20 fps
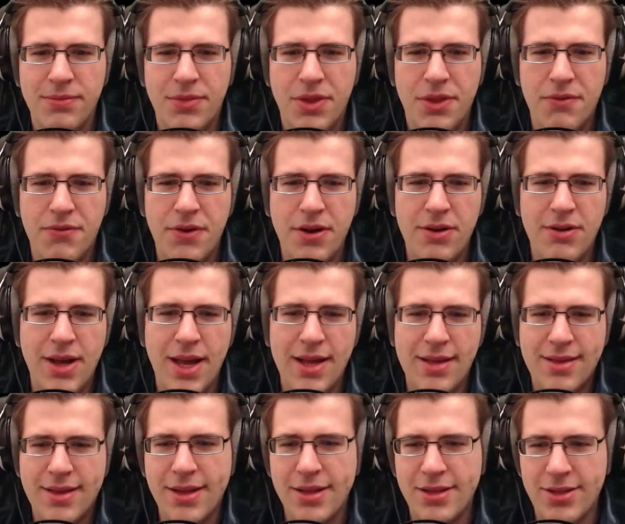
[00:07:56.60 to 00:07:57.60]
The fellow
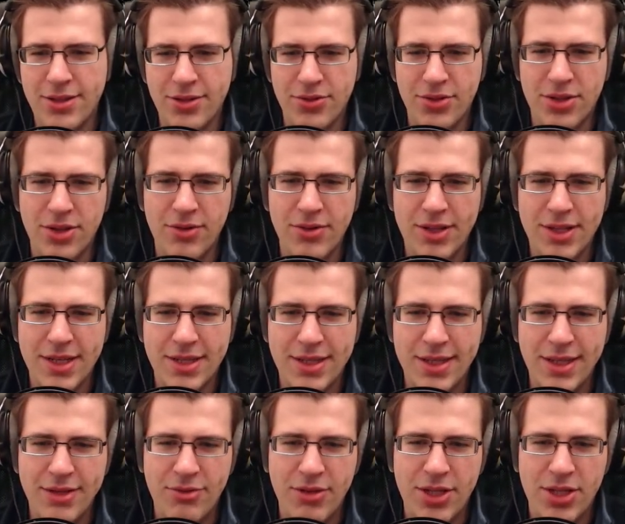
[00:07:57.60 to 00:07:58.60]
athlete social ring test,
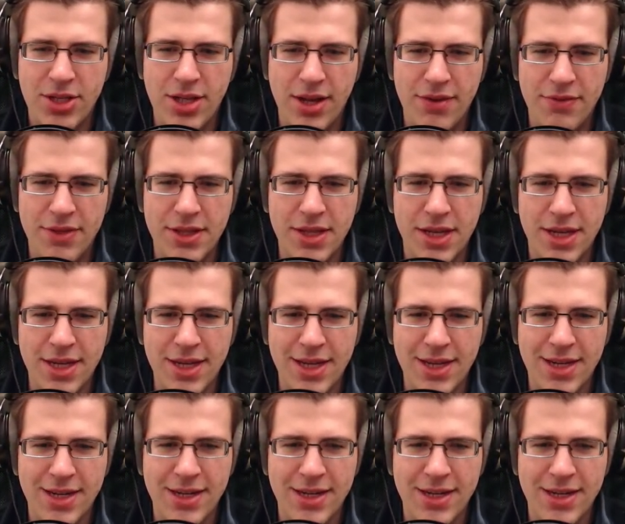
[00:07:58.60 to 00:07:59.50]
they reach level 9.